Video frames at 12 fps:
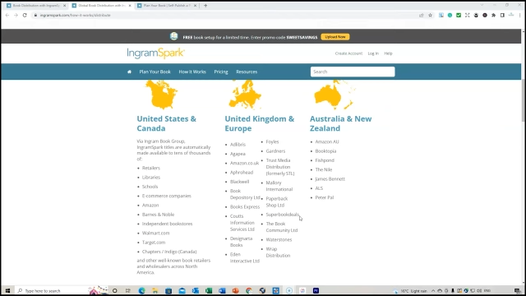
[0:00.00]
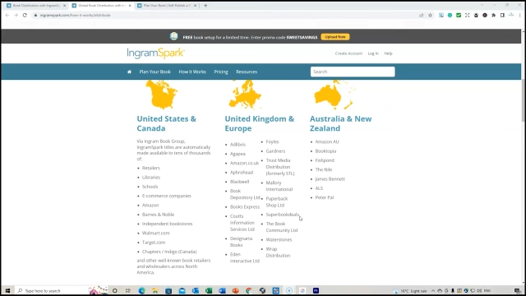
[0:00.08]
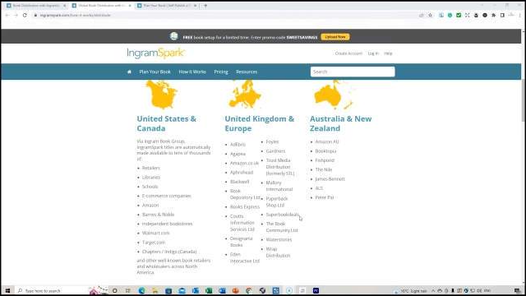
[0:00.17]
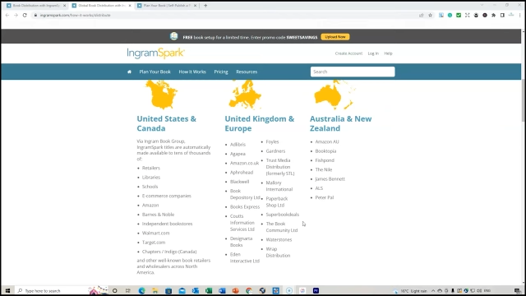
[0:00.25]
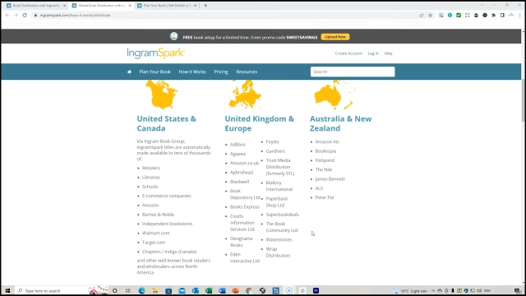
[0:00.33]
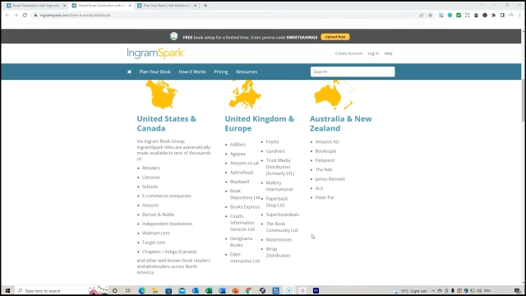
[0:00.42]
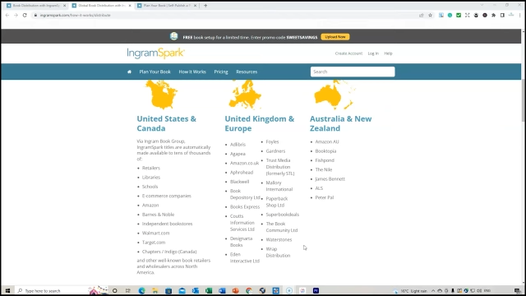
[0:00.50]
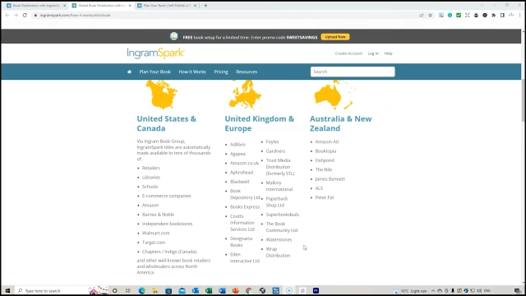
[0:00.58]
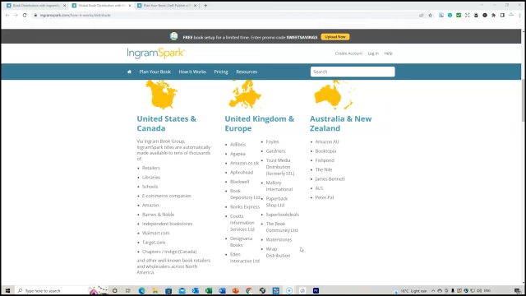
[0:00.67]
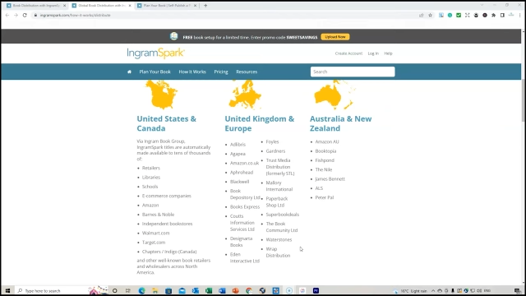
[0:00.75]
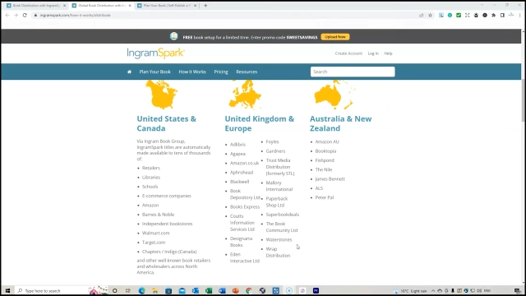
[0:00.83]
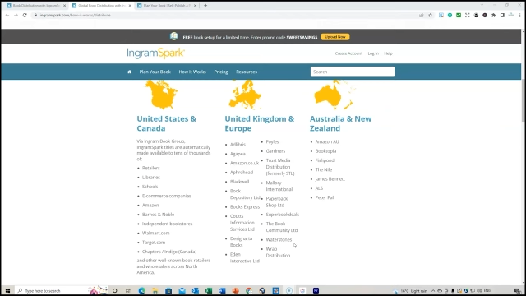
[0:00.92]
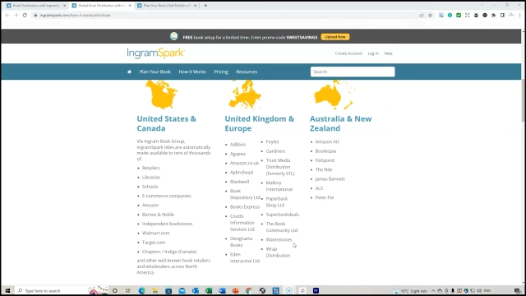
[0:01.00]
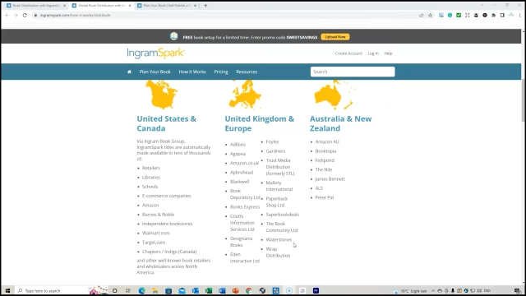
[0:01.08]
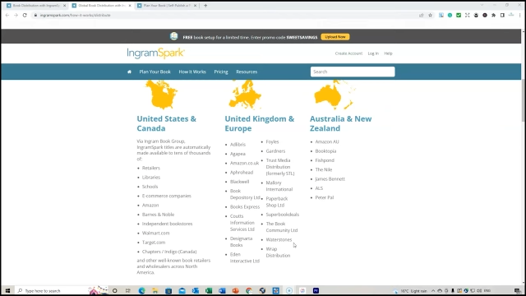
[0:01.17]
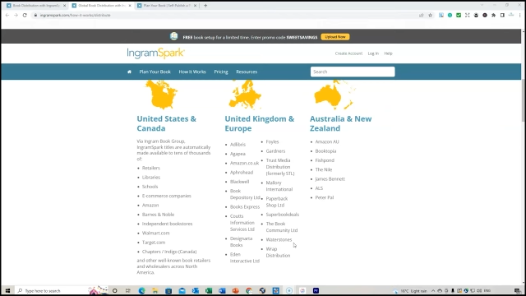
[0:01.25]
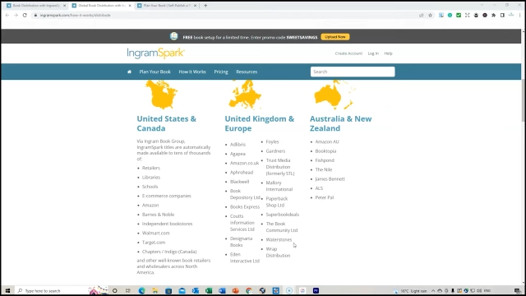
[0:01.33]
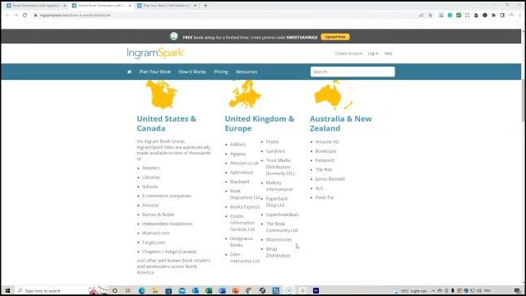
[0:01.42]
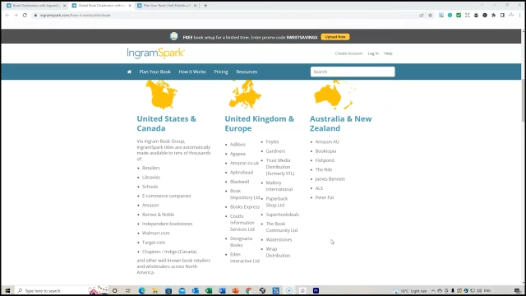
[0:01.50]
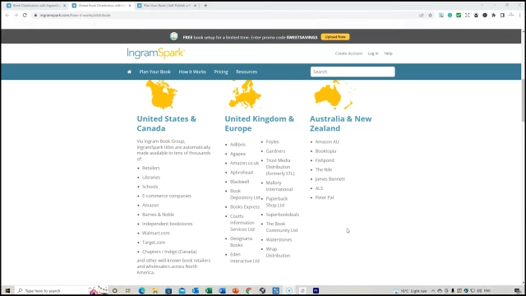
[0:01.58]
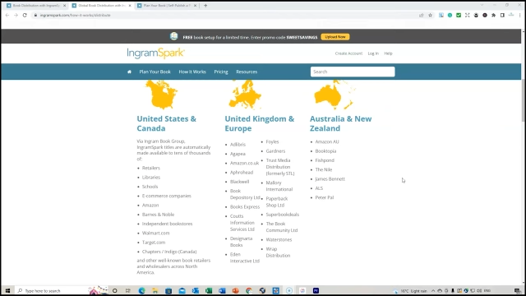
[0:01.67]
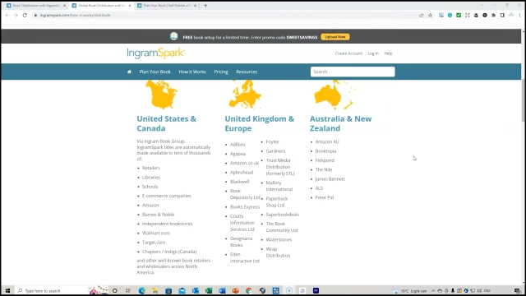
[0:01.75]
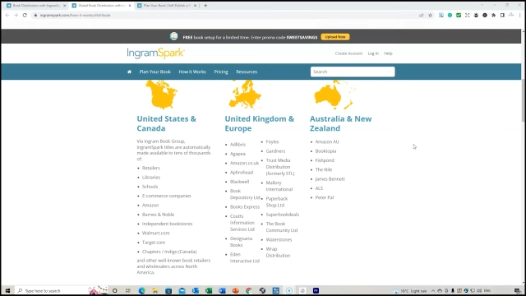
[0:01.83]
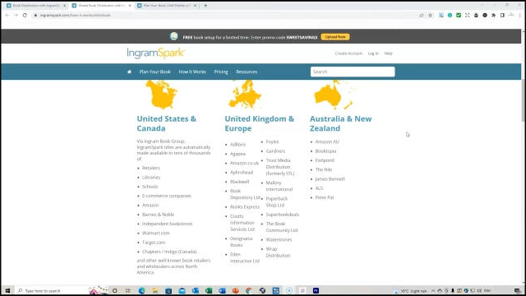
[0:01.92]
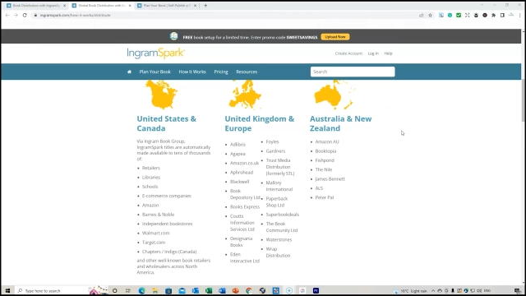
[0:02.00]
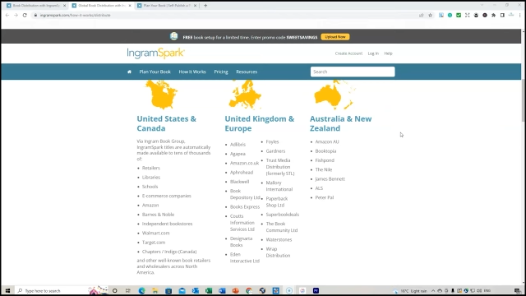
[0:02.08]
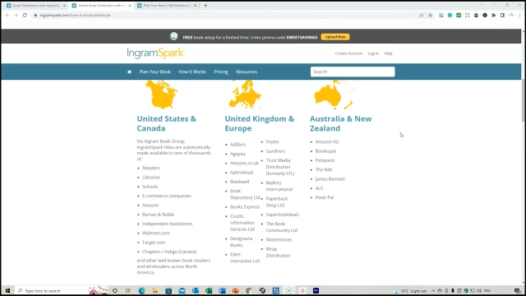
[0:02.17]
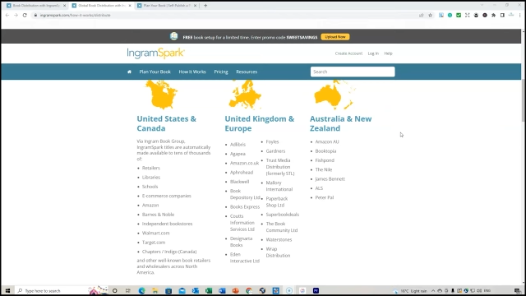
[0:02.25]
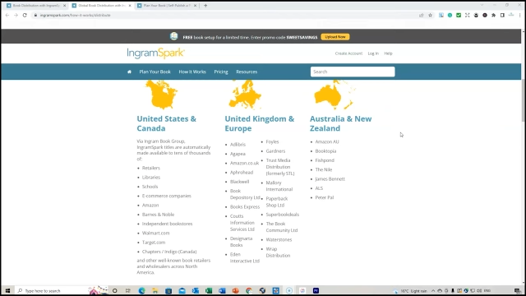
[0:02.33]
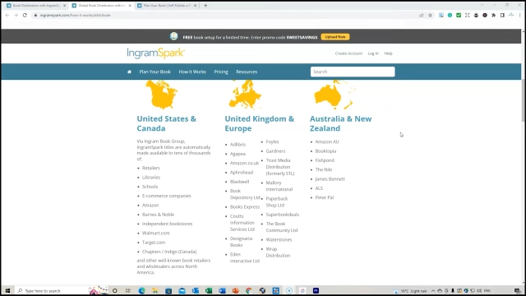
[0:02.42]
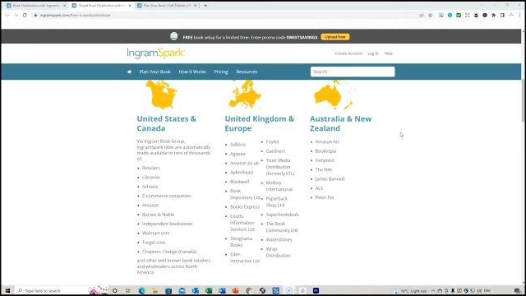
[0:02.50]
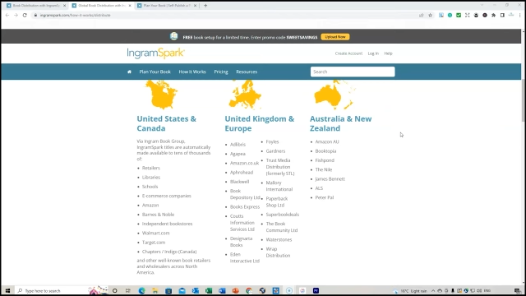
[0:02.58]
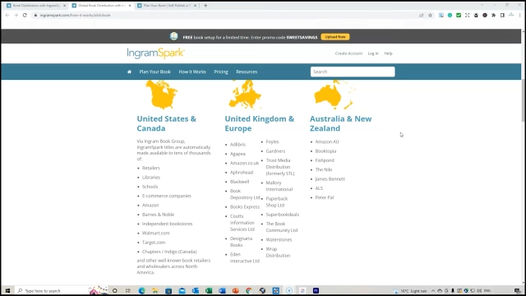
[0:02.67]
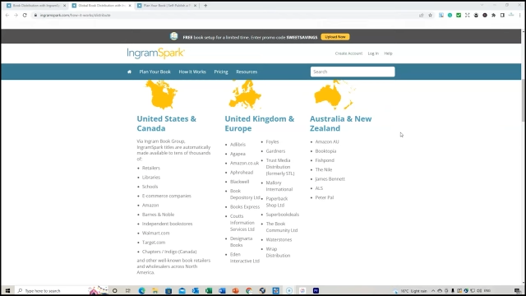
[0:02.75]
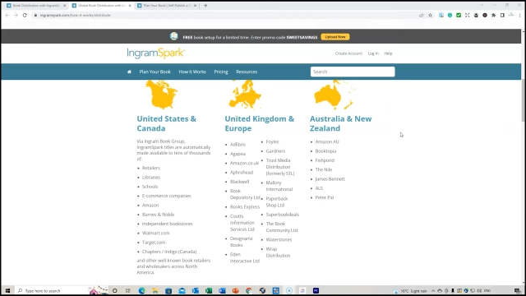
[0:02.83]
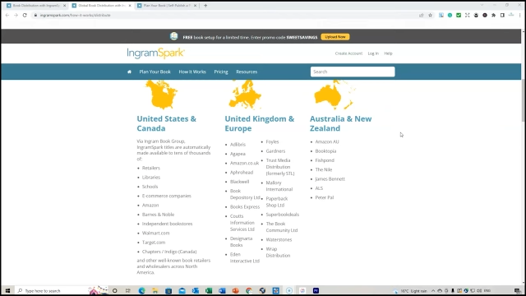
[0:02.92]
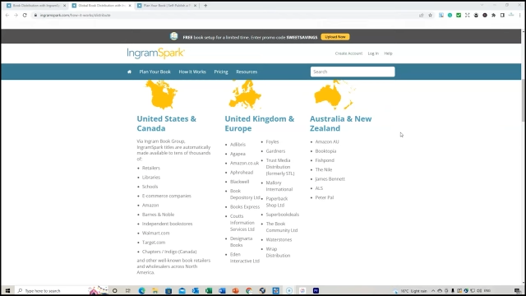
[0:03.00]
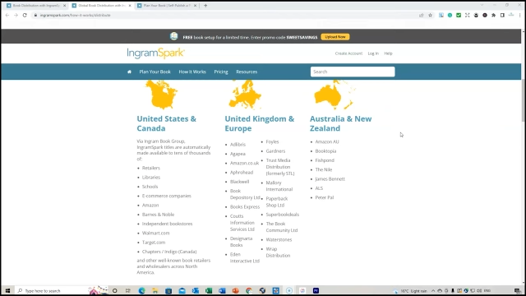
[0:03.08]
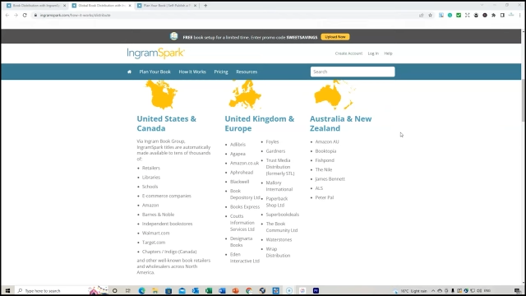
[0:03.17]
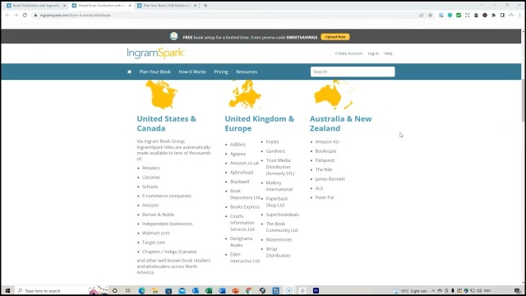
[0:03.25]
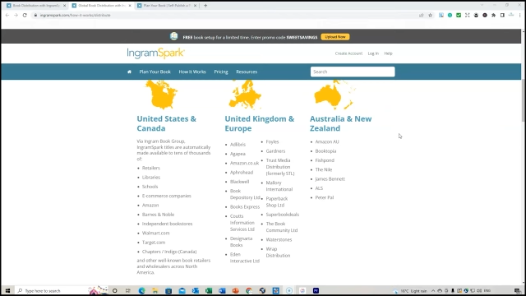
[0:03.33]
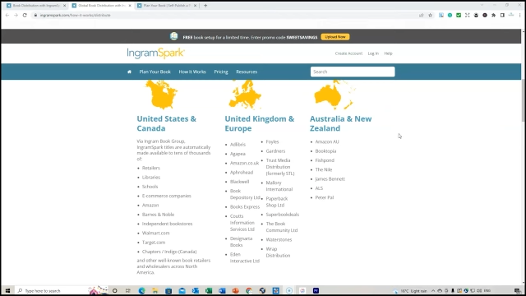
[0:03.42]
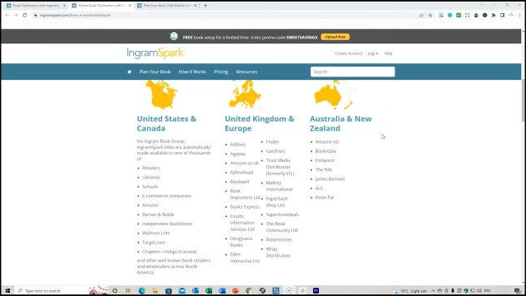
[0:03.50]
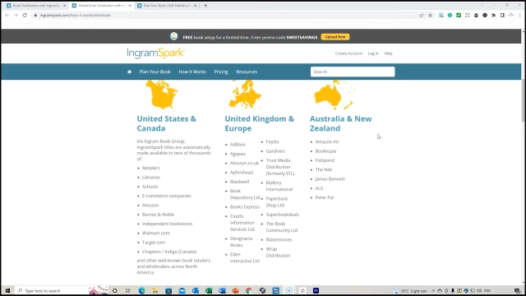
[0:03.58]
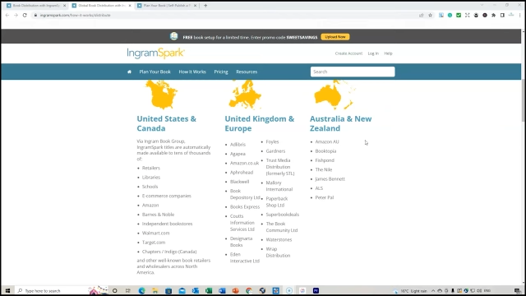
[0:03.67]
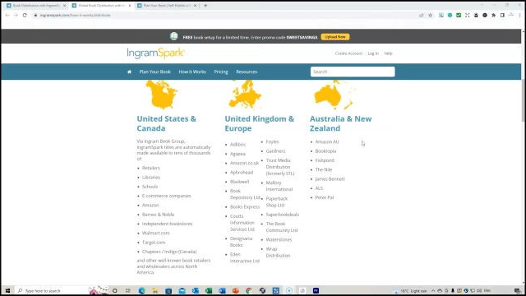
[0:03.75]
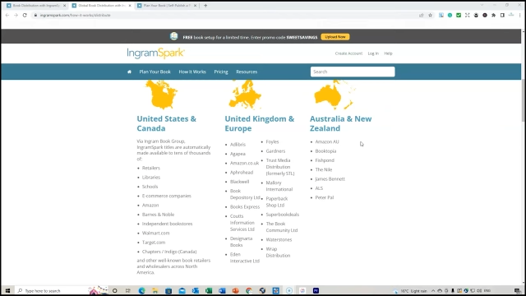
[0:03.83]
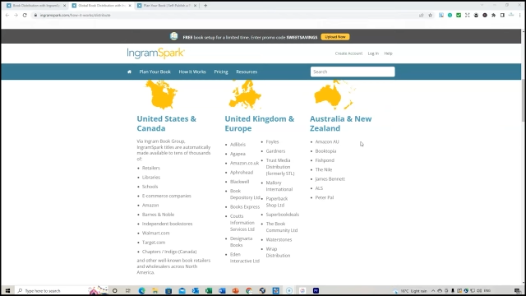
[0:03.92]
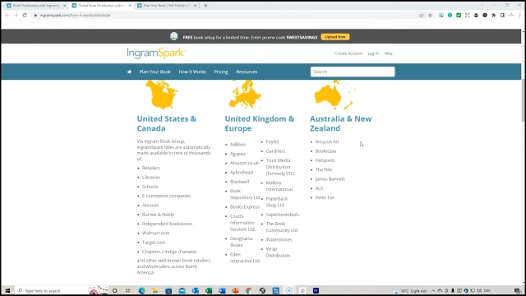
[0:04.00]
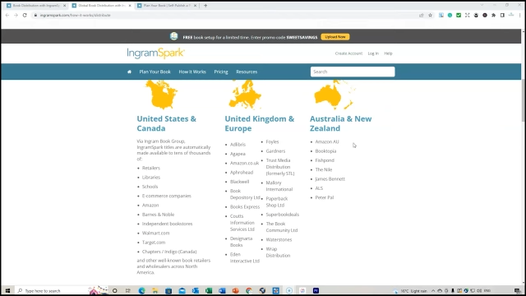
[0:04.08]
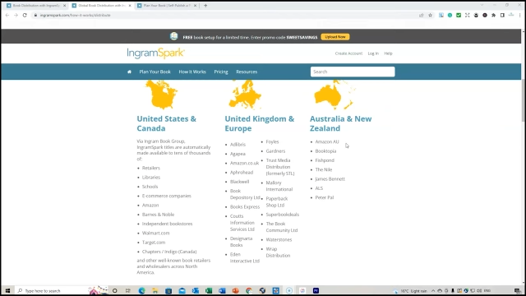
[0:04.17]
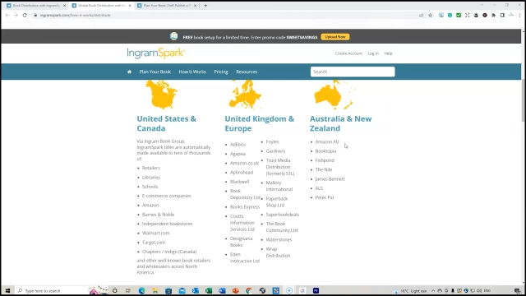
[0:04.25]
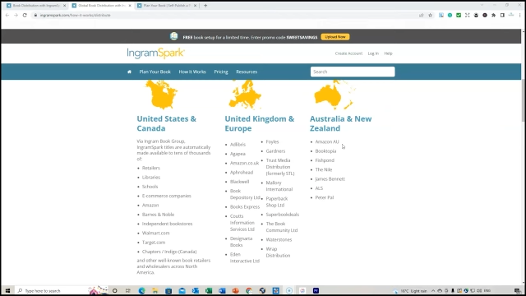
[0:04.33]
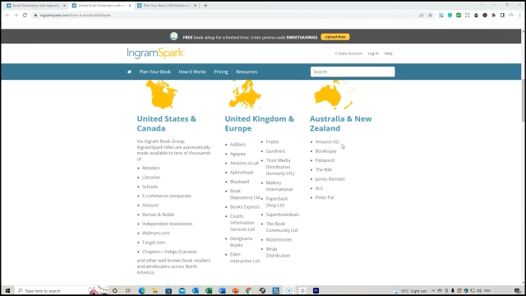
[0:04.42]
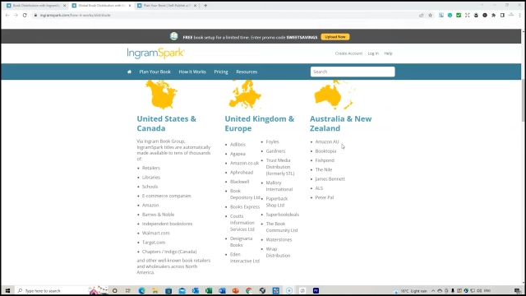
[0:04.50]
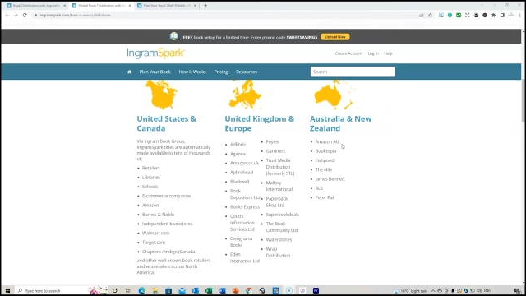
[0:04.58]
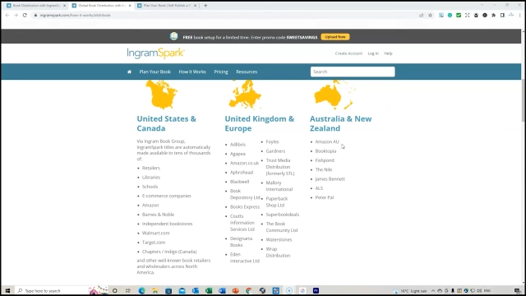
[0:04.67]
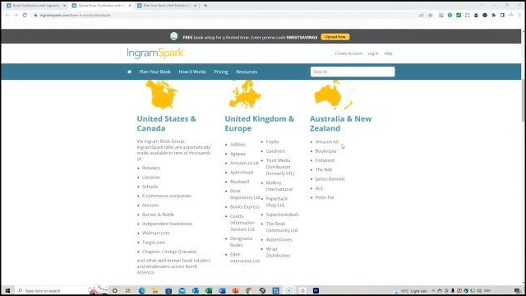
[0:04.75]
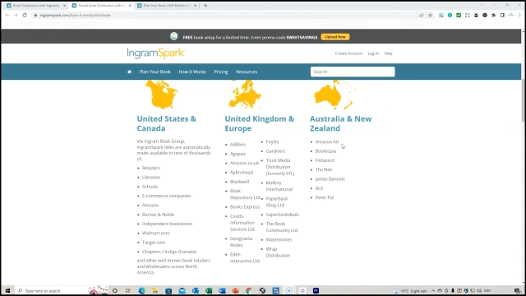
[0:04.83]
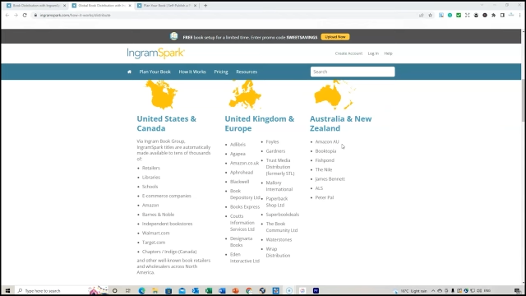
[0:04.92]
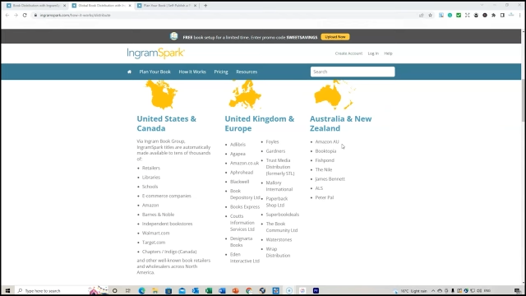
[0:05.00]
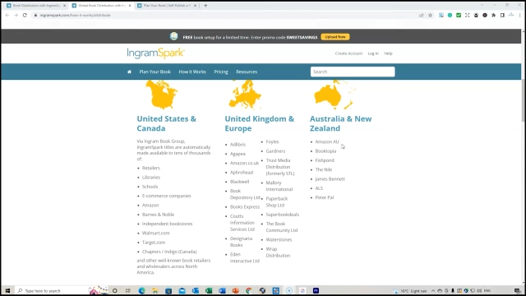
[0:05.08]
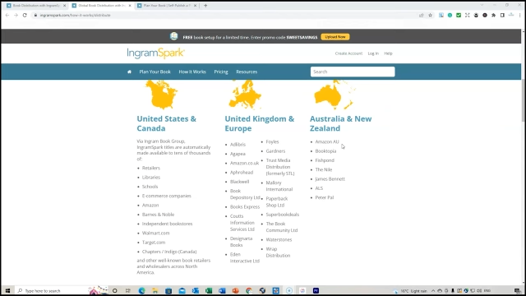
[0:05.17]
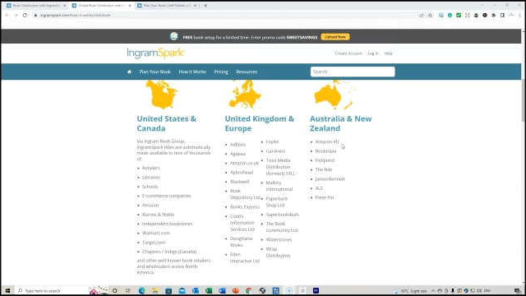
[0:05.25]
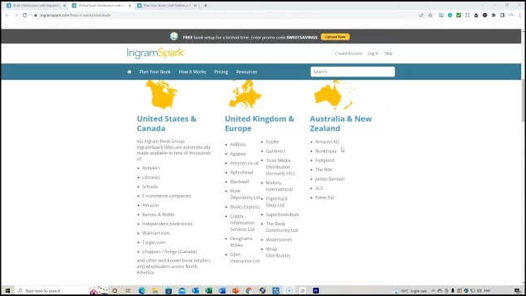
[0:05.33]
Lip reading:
No face is visible, so there are no lips to read.